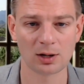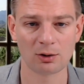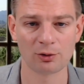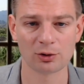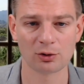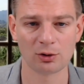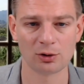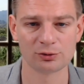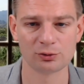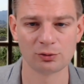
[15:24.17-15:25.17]
our
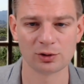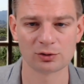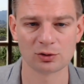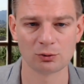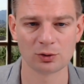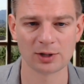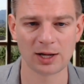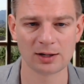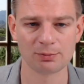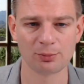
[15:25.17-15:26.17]
call to the token
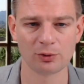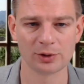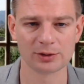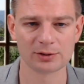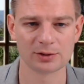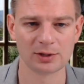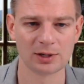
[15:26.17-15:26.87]
endpoint.